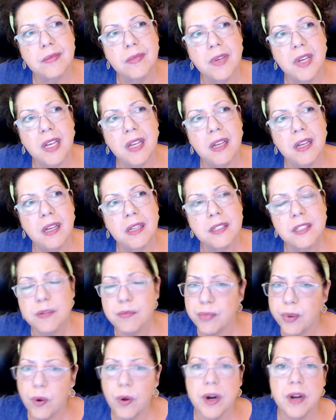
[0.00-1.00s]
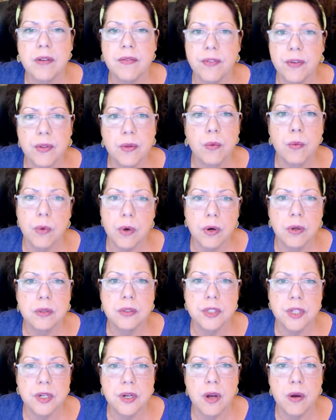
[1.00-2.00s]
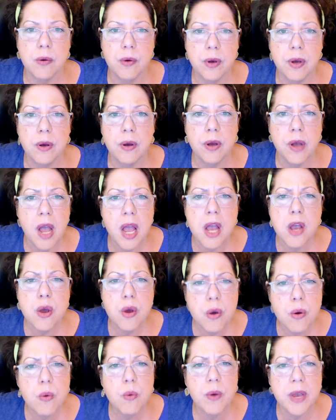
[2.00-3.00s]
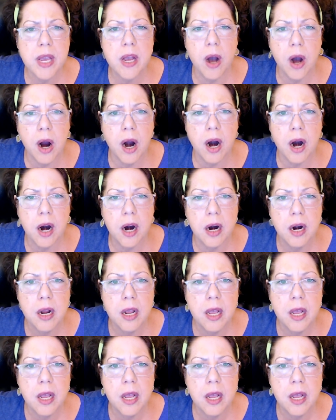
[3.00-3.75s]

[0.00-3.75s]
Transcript: it's important for the world to know who we are,